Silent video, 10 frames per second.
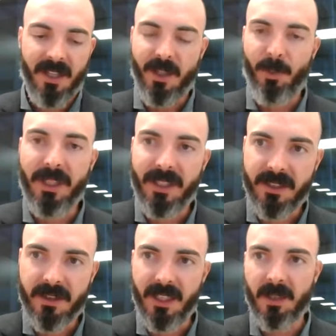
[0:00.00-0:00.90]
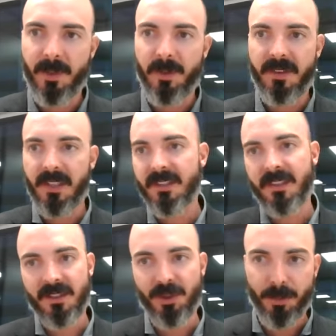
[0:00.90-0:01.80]
The way I like to think about this
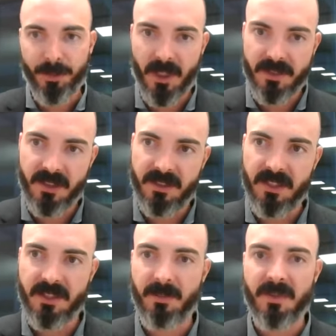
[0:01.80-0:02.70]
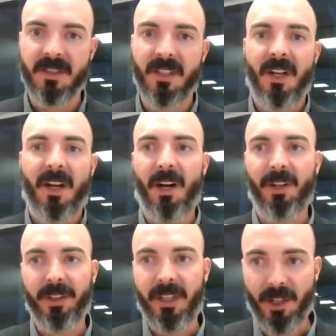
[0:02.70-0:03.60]
is dual porosity systems are
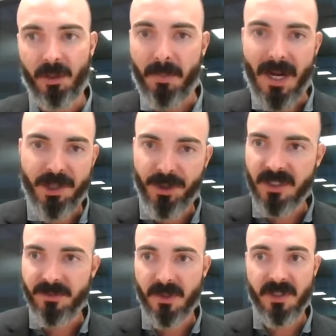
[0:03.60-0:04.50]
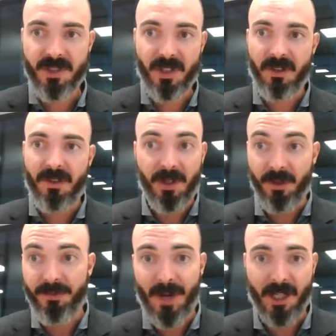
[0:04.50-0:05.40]
looking at your matrix versus your
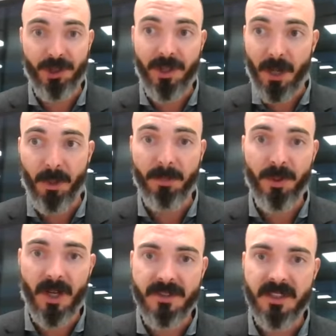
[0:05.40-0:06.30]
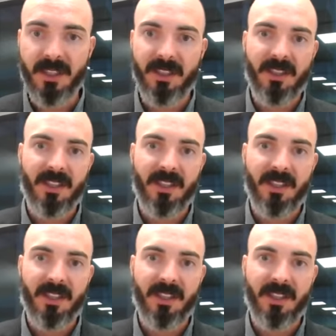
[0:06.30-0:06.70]
fracture network porosity.